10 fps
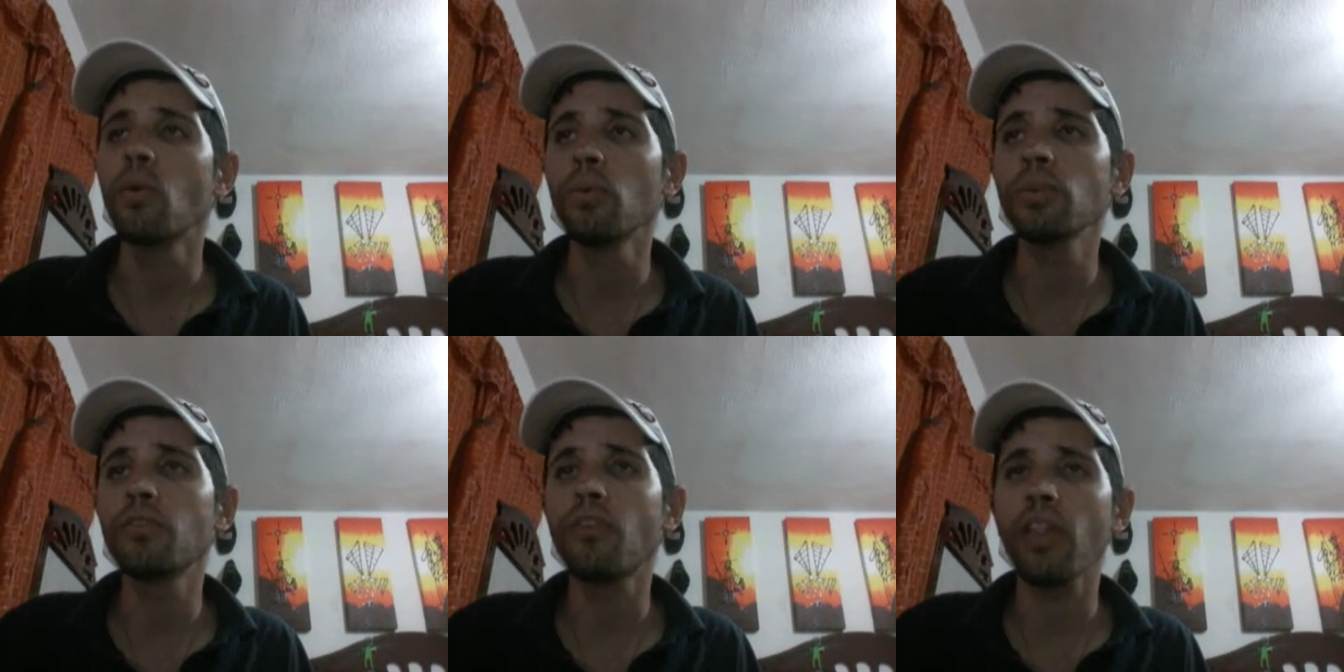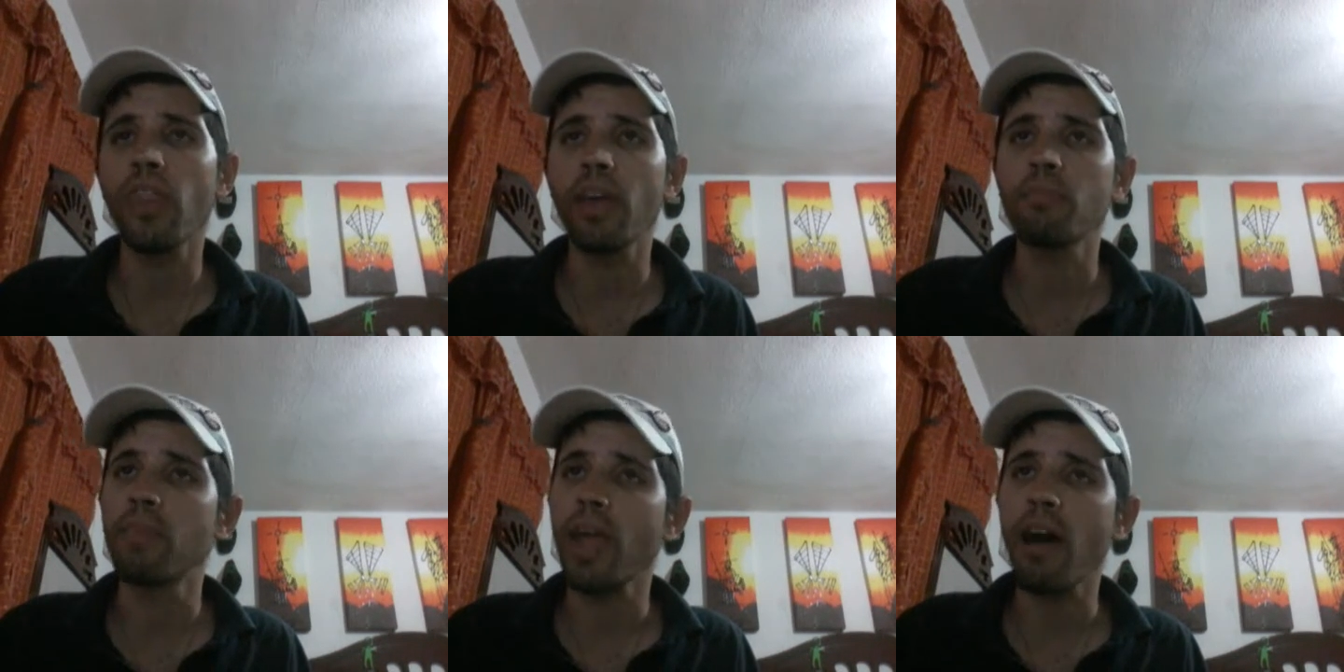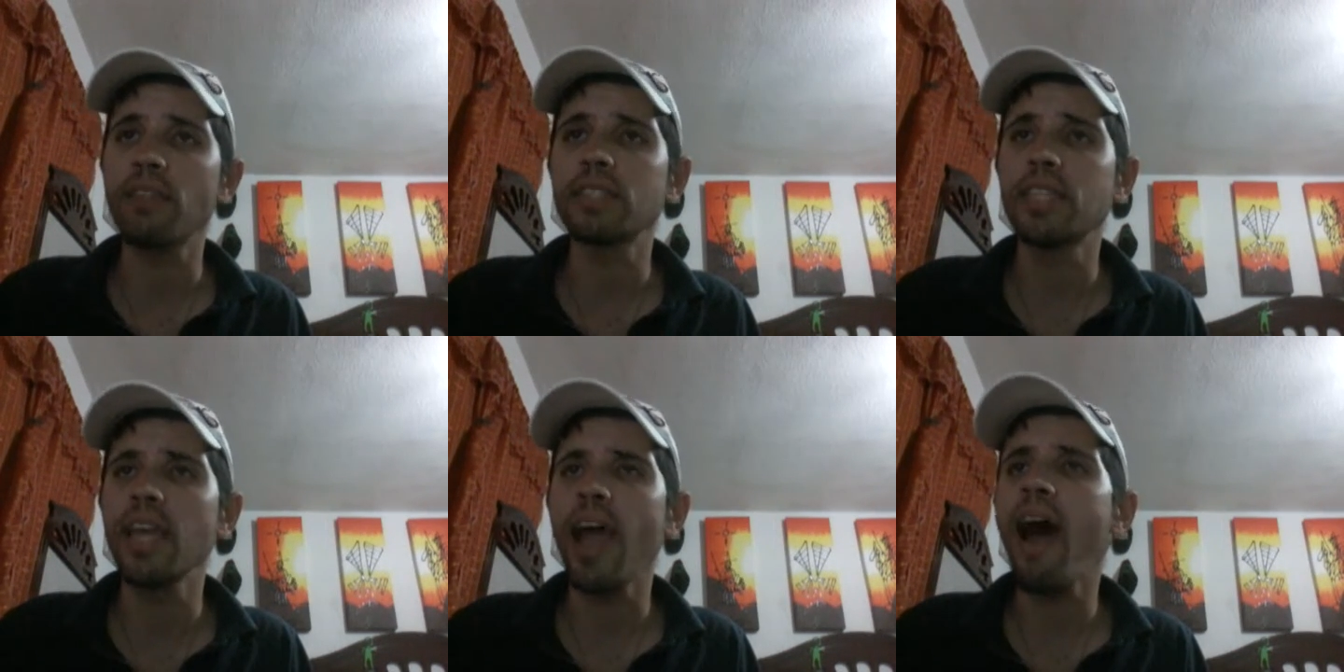good for them because
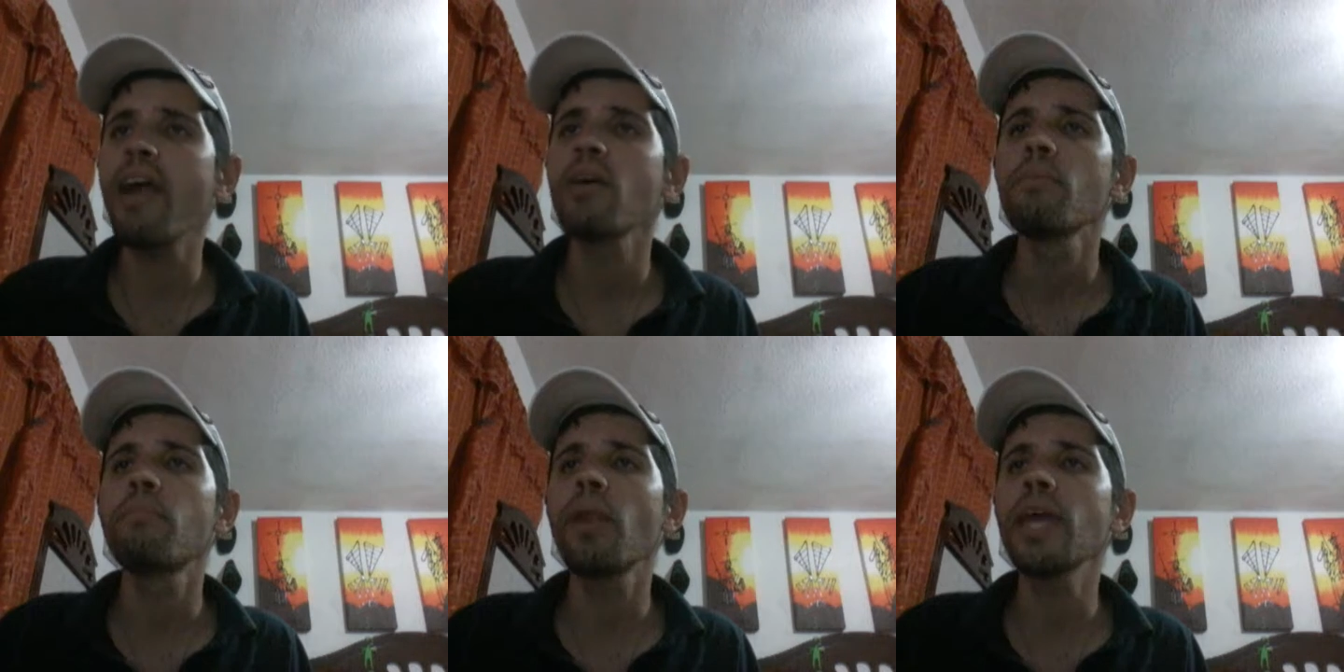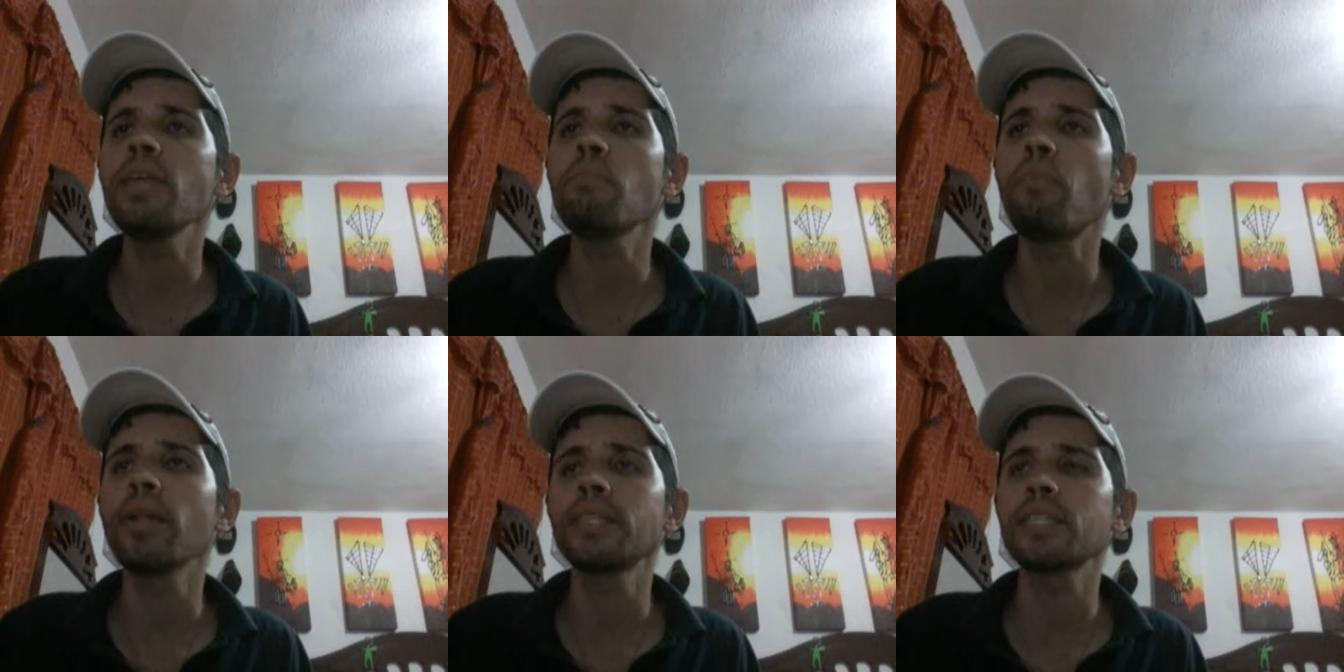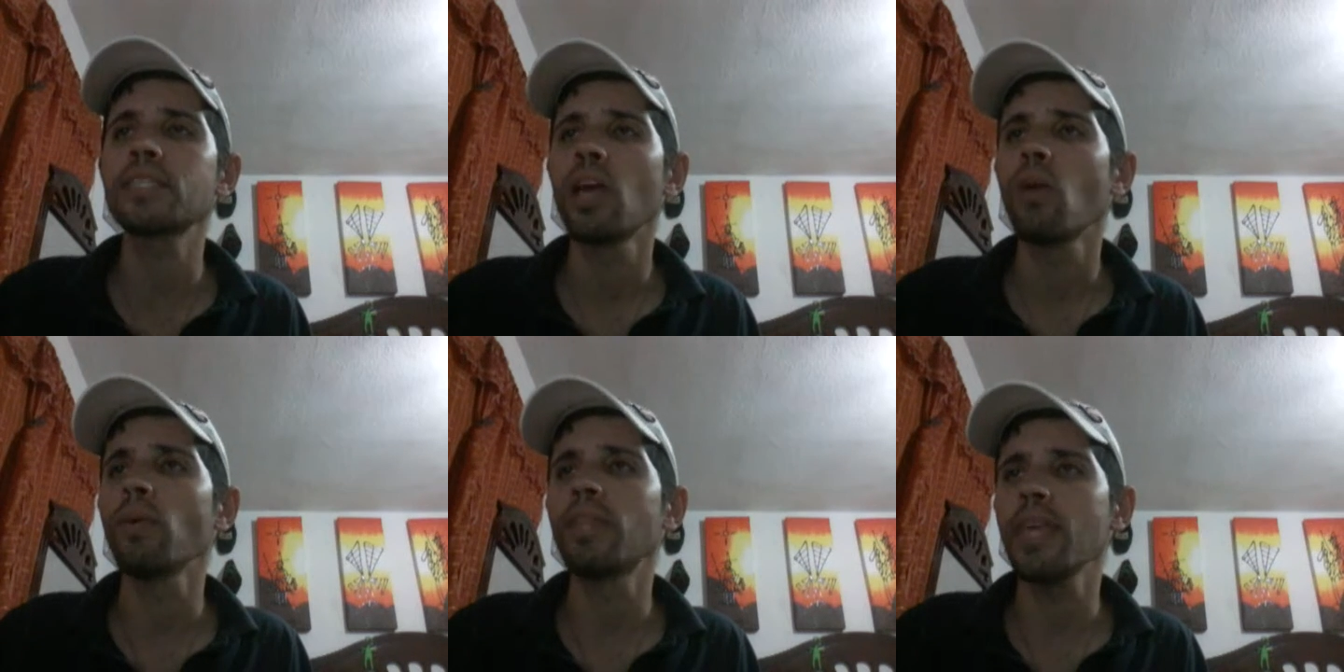they are playing politics
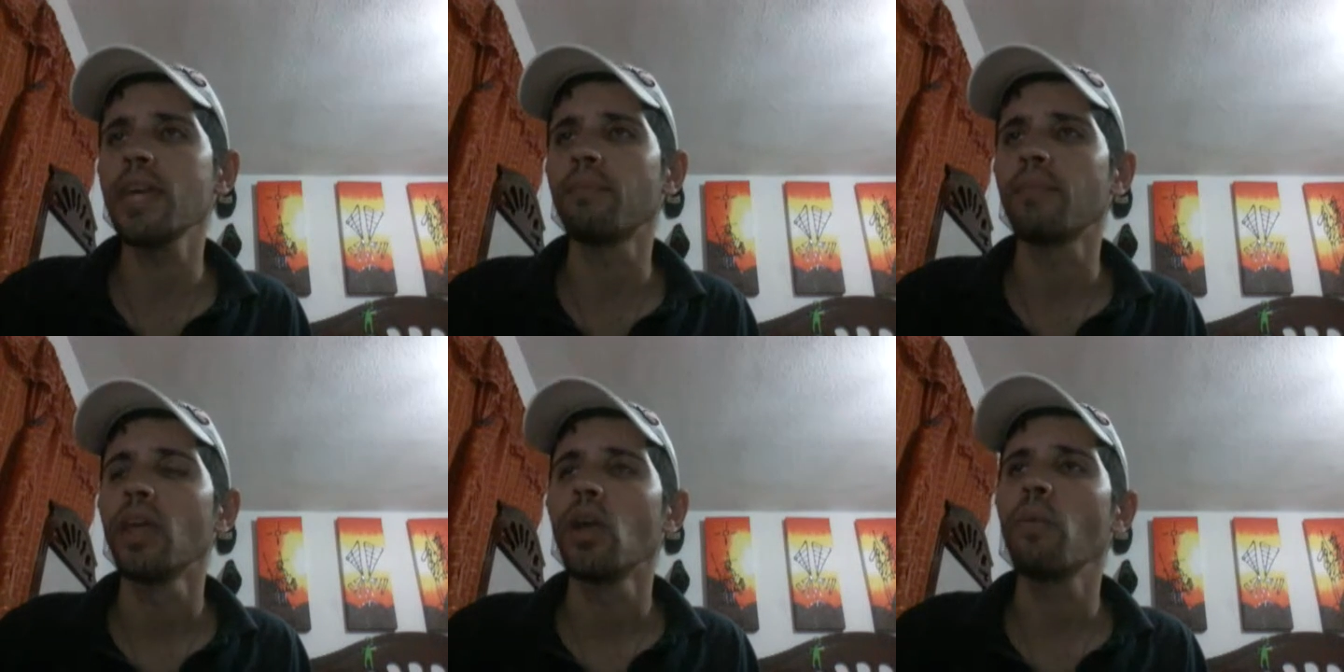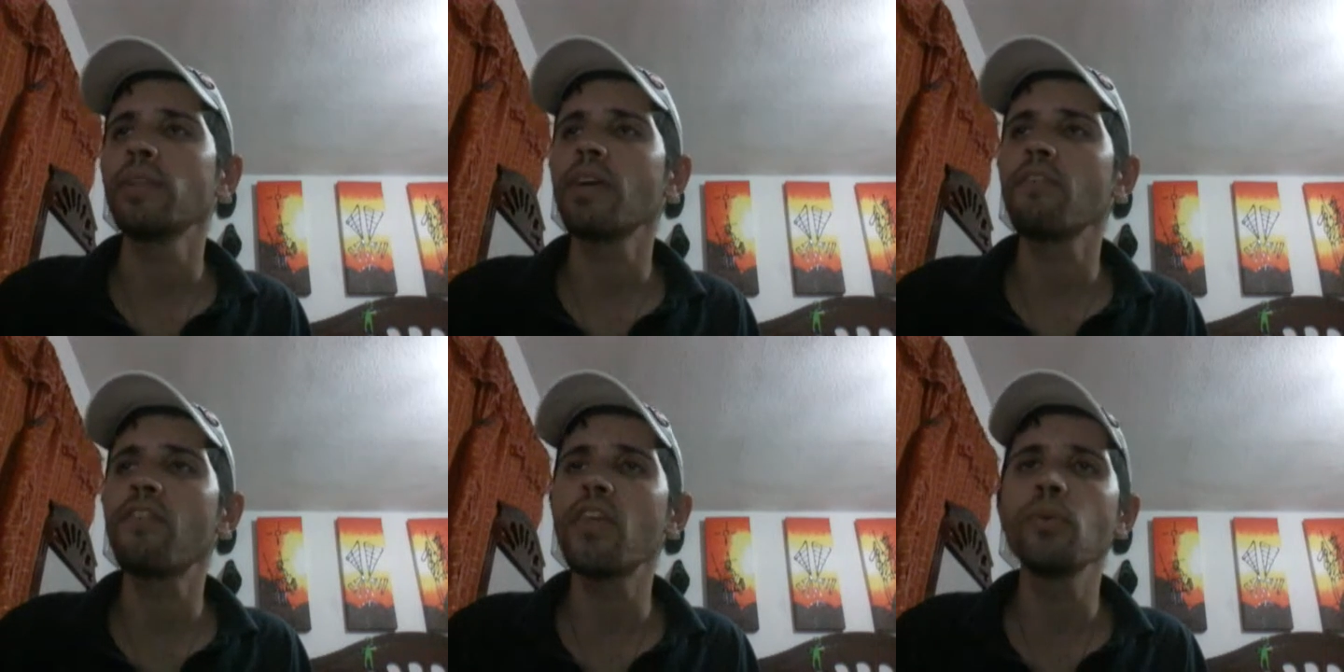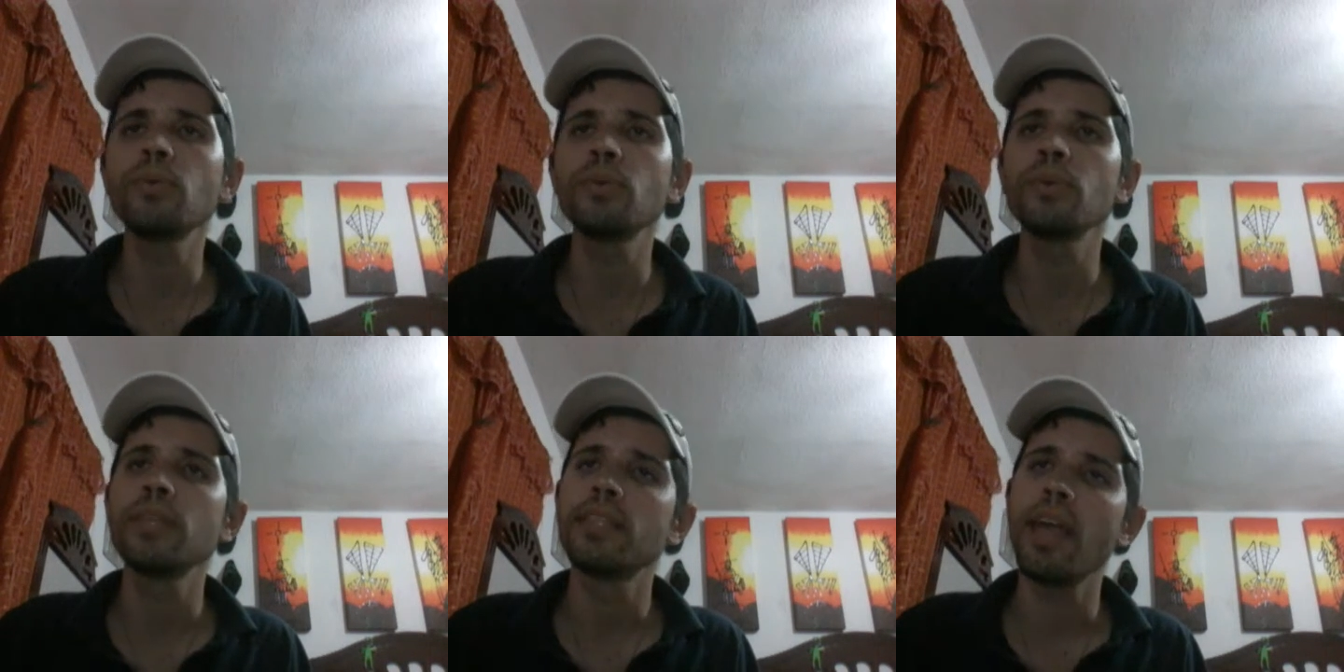with him with a view
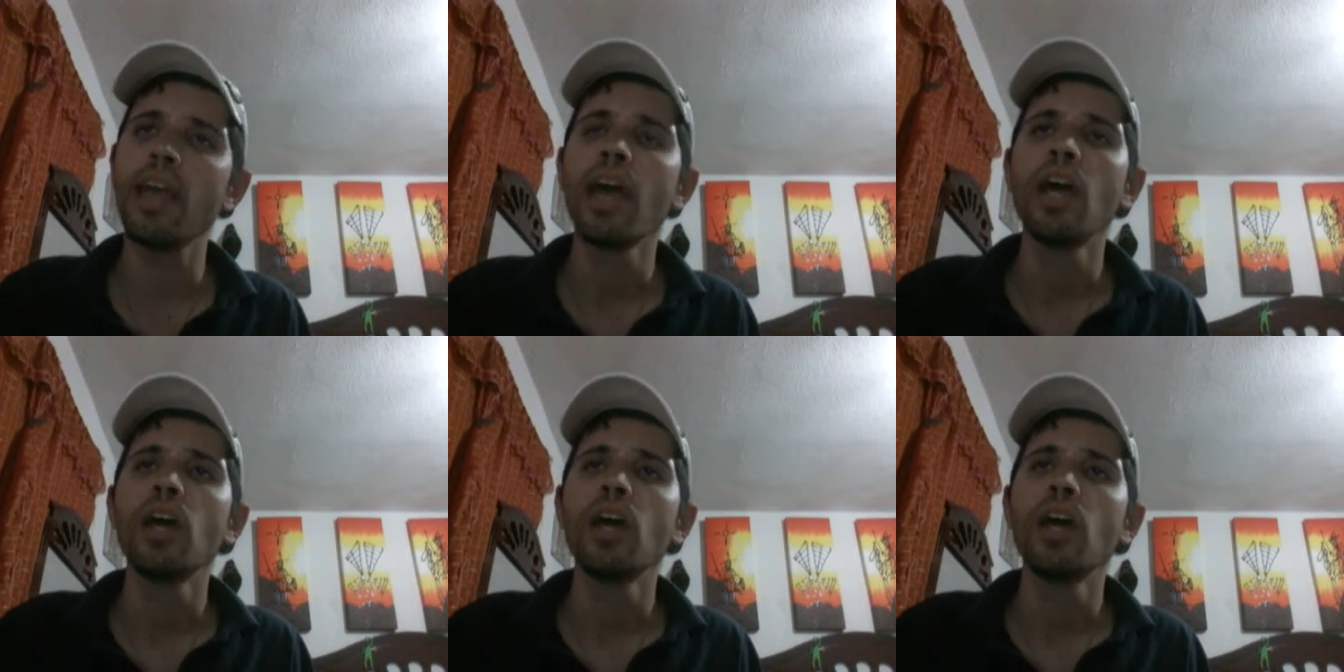to the